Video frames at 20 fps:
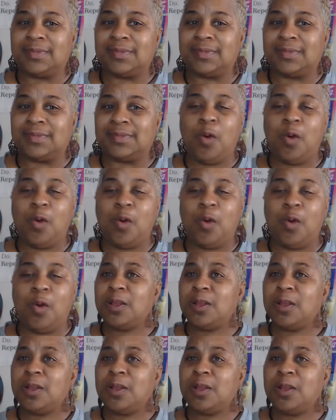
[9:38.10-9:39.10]
I hope y'all
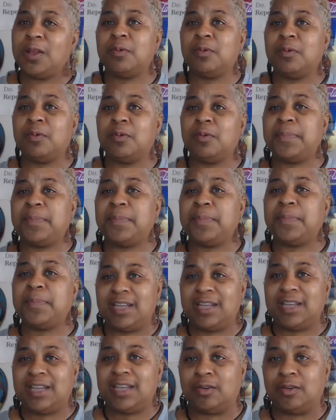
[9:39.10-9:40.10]
are picking up what I'm putting
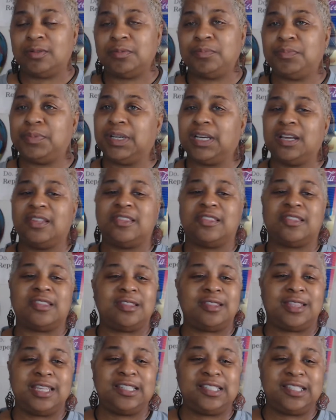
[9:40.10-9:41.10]
down,
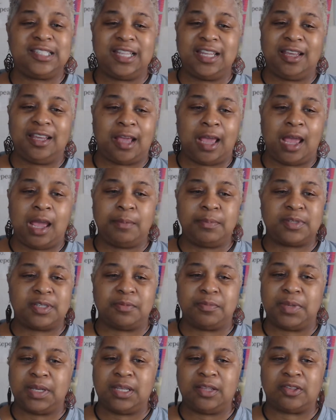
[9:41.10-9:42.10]
because this thing came
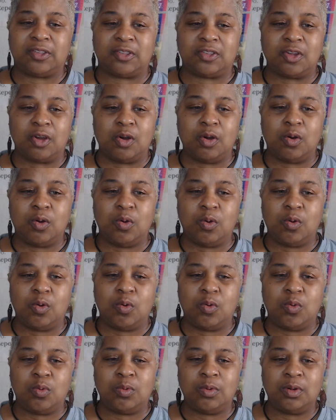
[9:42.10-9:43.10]
to me
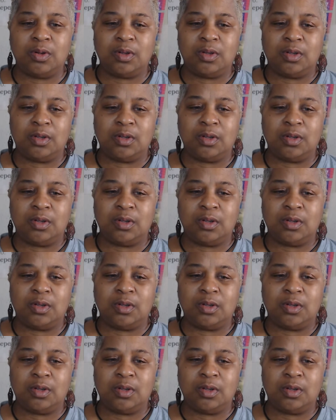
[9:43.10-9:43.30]
so